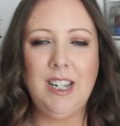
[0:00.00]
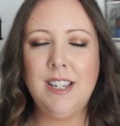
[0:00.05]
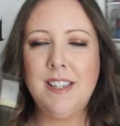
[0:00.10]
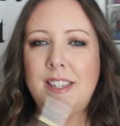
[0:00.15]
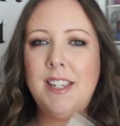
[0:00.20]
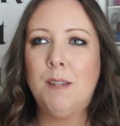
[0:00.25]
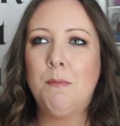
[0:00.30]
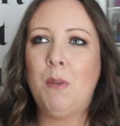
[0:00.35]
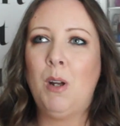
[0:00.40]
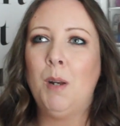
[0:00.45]

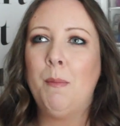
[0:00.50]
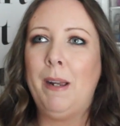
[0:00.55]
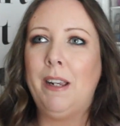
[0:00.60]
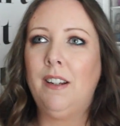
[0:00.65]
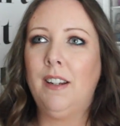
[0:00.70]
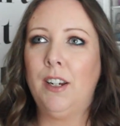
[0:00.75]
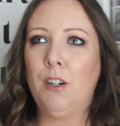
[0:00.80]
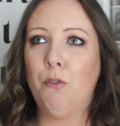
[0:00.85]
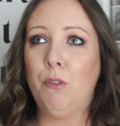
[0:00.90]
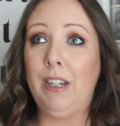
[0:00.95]
See, I'm all
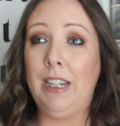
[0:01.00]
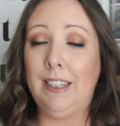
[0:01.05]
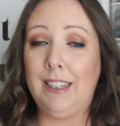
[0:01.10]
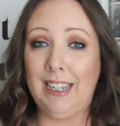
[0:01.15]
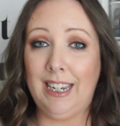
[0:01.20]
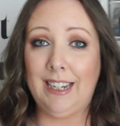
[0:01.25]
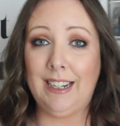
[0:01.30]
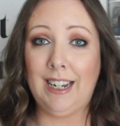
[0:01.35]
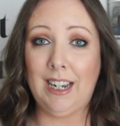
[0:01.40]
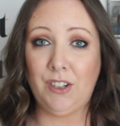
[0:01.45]
about like really
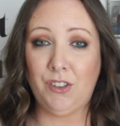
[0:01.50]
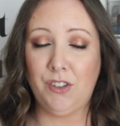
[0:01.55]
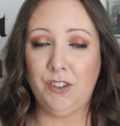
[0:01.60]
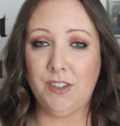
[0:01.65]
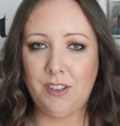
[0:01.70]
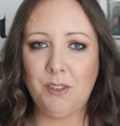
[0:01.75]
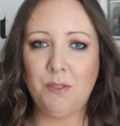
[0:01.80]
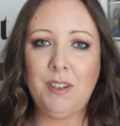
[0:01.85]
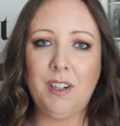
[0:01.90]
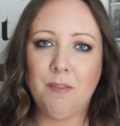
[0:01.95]
thick
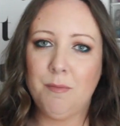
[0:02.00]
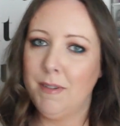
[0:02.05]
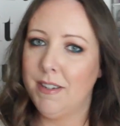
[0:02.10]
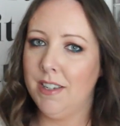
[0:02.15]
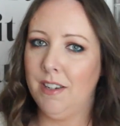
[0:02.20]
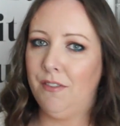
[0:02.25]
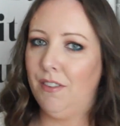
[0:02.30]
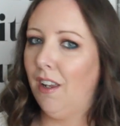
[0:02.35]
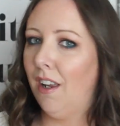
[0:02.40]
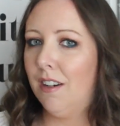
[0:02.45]
lashes. I don't give
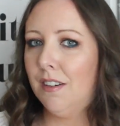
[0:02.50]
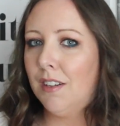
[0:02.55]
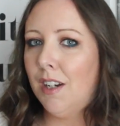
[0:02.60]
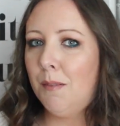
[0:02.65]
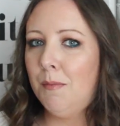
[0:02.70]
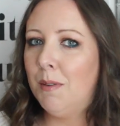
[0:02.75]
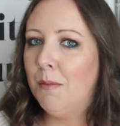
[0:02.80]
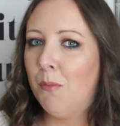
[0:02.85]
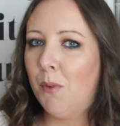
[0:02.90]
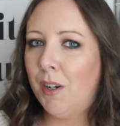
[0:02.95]
myself a lot of
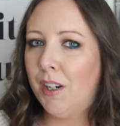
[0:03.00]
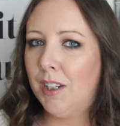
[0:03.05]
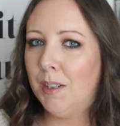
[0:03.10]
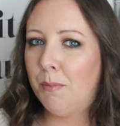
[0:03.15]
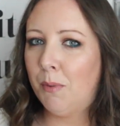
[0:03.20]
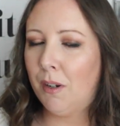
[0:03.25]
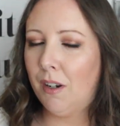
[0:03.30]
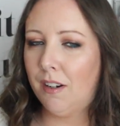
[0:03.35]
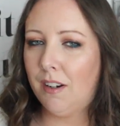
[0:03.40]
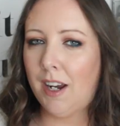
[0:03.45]
time in the morning
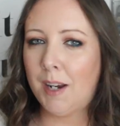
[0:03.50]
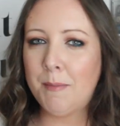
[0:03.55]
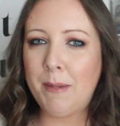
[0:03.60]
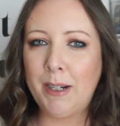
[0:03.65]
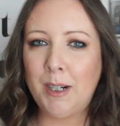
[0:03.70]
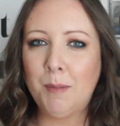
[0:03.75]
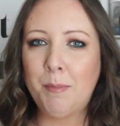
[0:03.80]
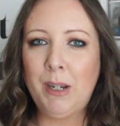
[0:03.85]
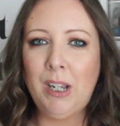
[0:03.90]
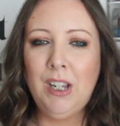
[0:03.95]
to put on eye
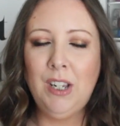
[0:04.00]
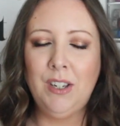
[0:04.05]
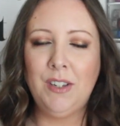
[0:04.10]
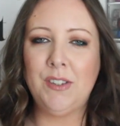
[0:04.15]
makeup,